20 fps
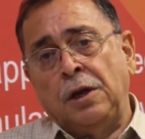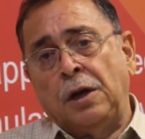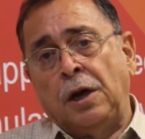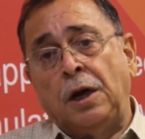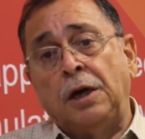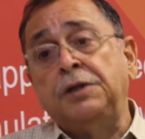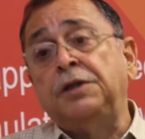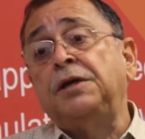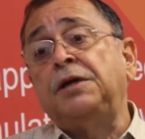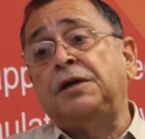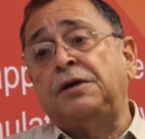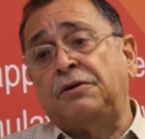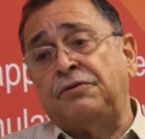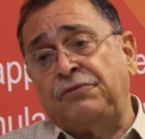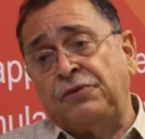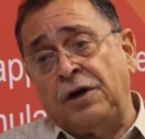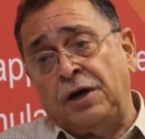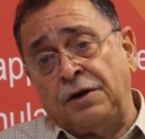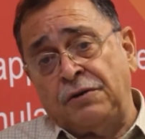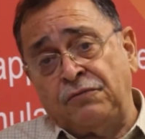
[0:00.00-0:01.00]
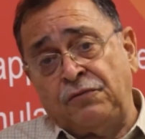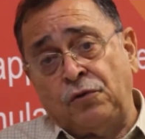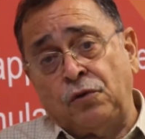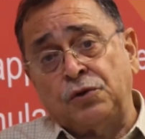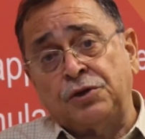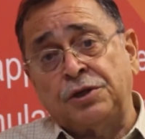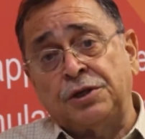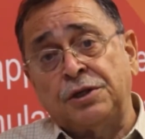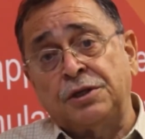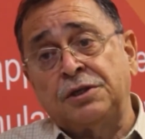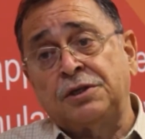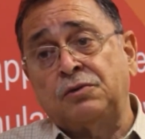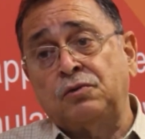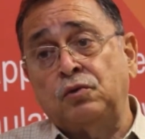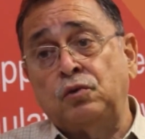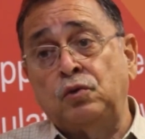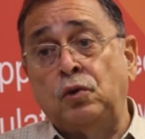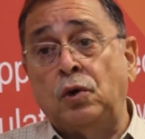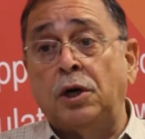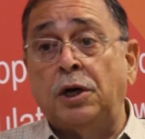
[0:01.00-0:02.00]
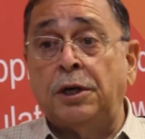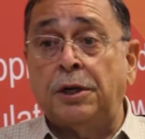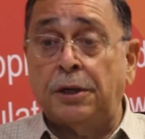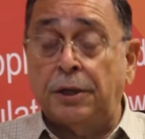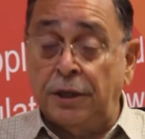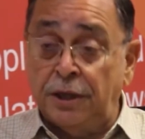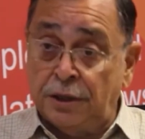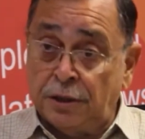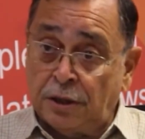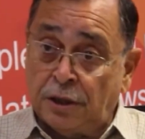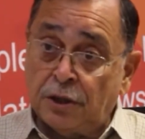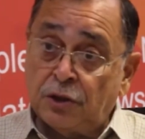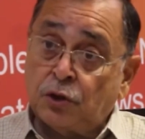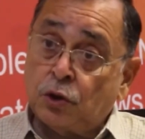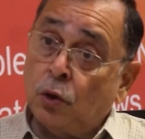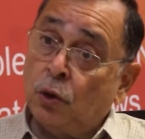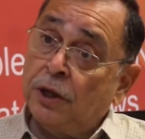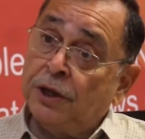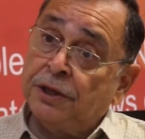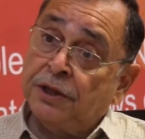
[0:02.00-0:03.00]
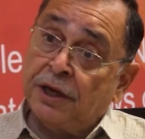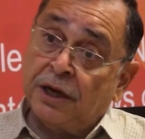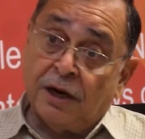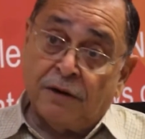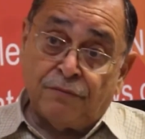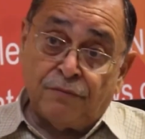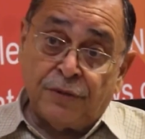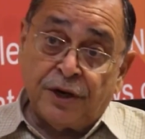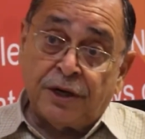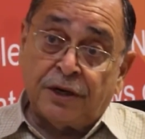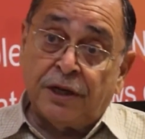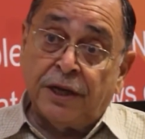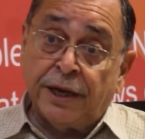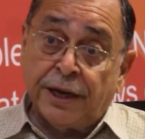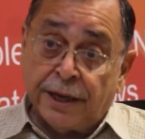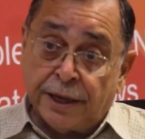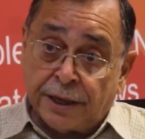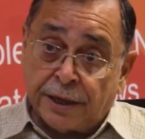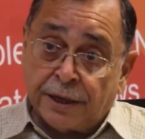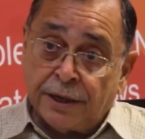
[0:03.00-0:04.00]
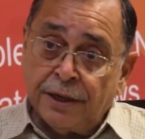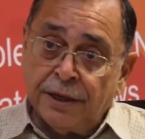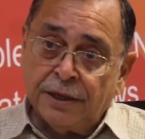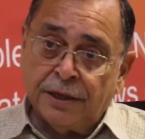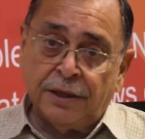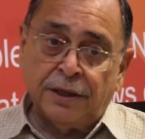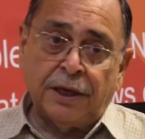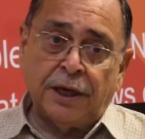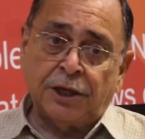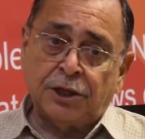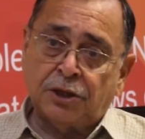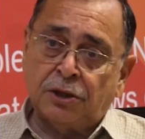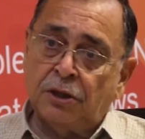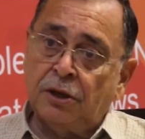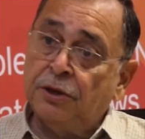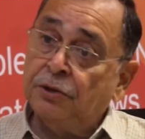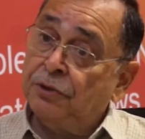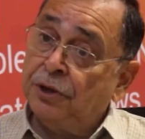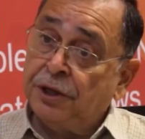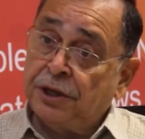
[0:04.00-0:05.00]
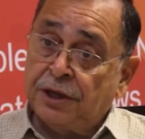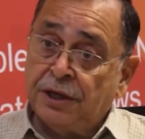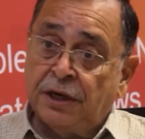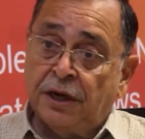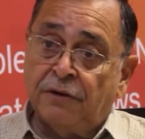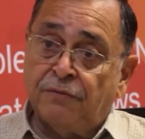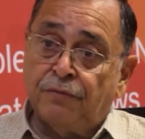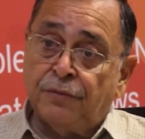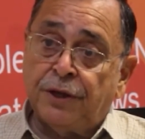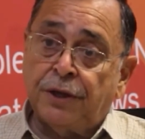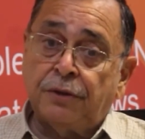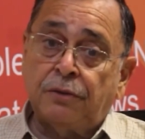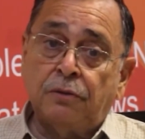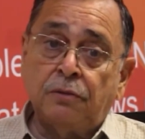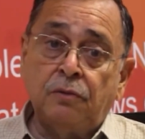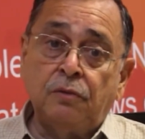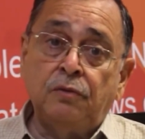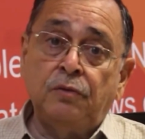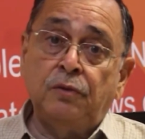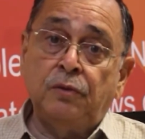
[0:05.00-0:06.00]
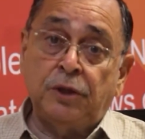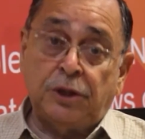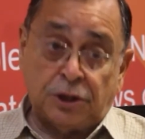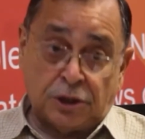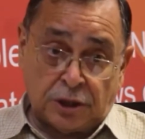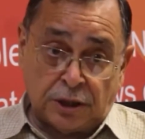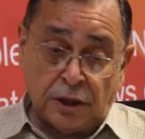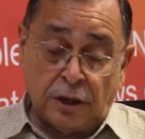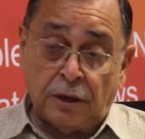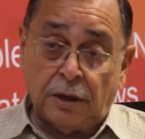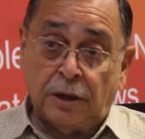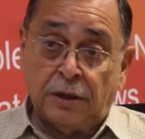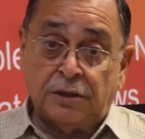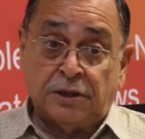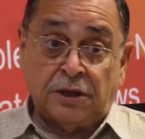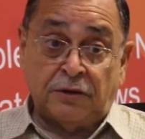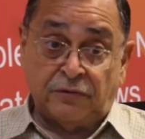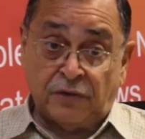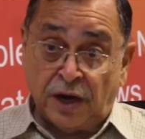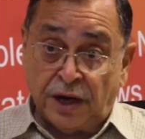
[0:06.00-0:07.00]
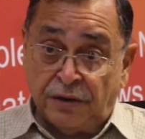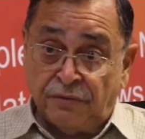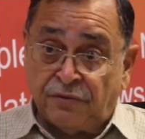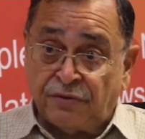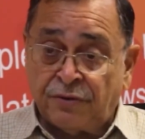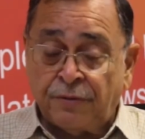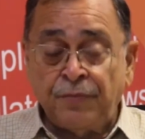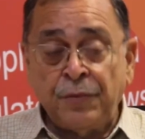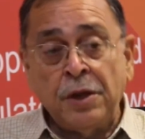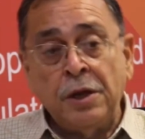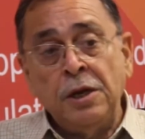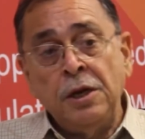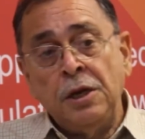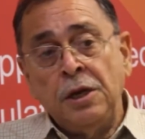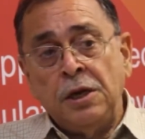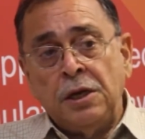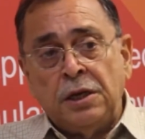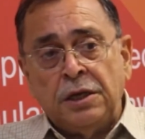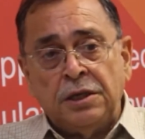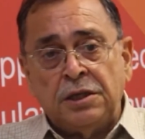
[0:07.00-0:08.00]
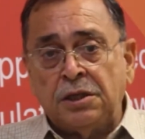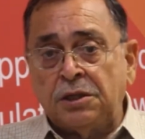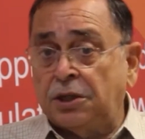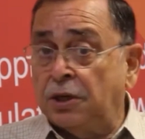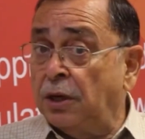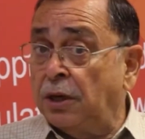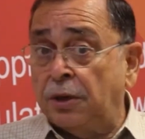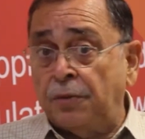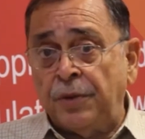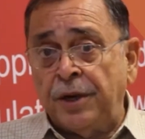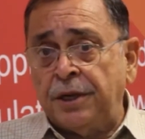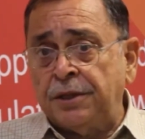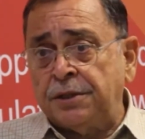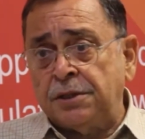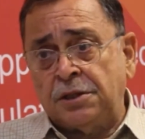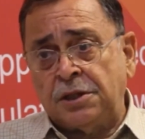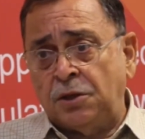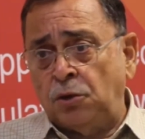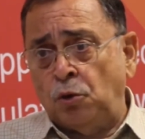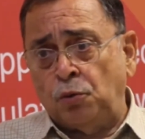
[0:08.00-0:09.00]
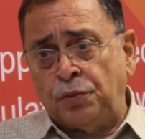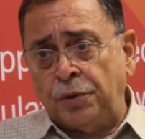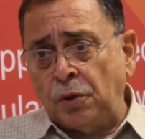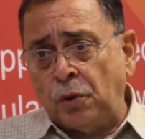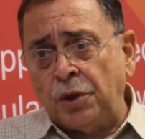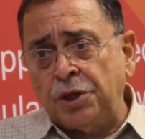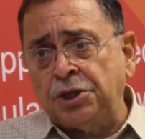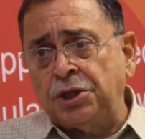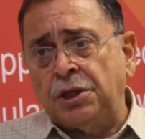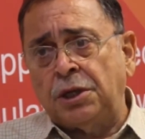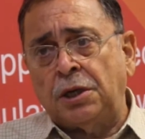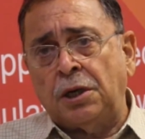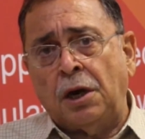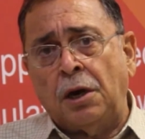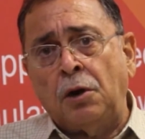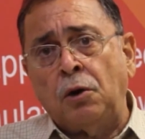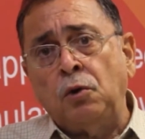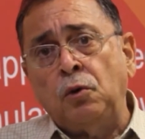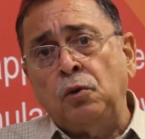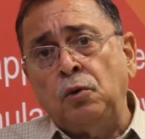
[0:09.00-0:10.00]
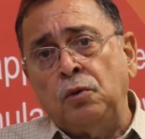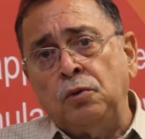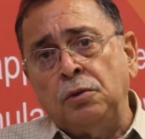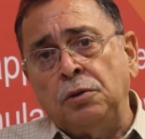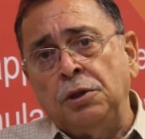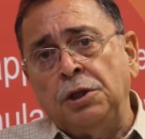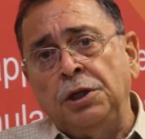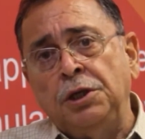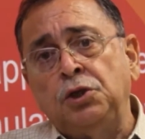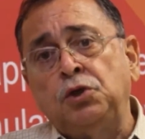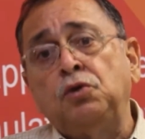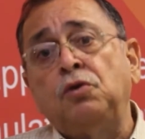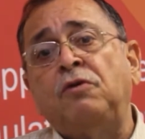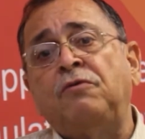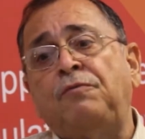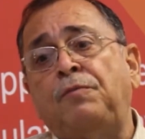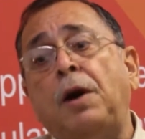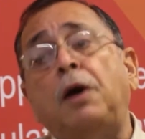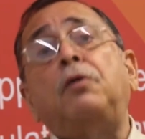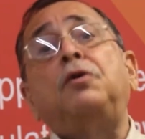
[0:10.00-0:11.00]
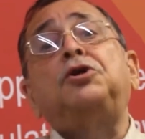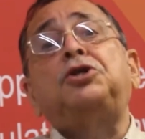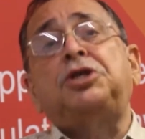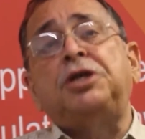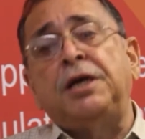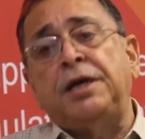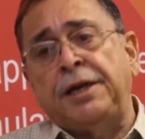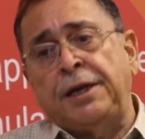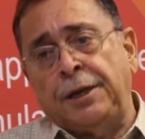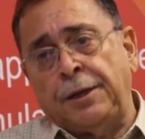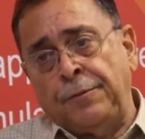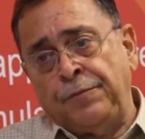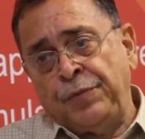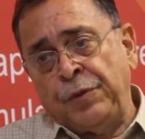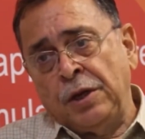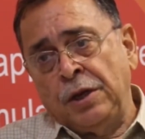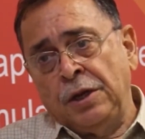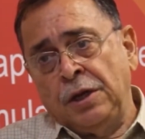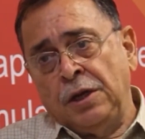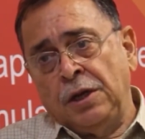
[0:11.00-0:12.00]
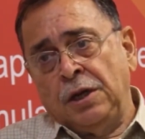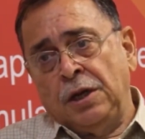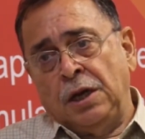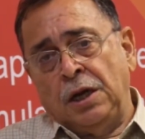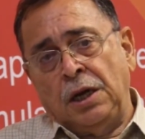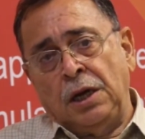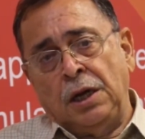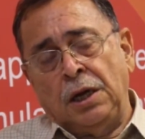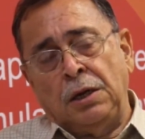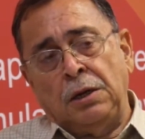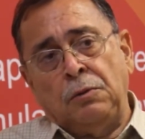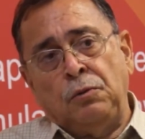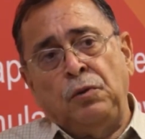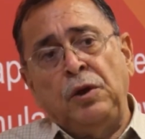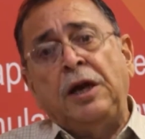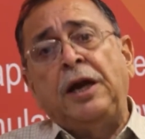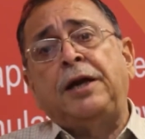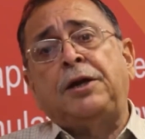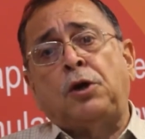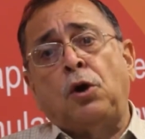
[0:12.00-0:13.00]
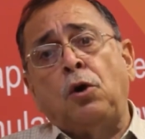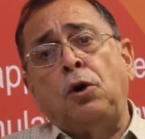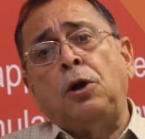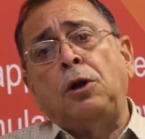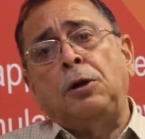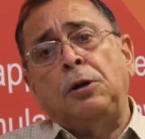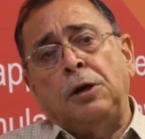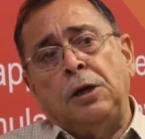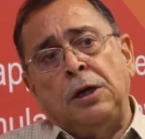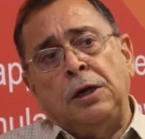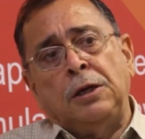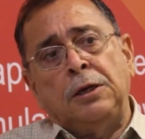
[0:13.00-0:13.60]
other Afghan forces who are in control in the government there, the National Unity Government, which still survives, it still remains an open question, and how the issue of power sharing will at all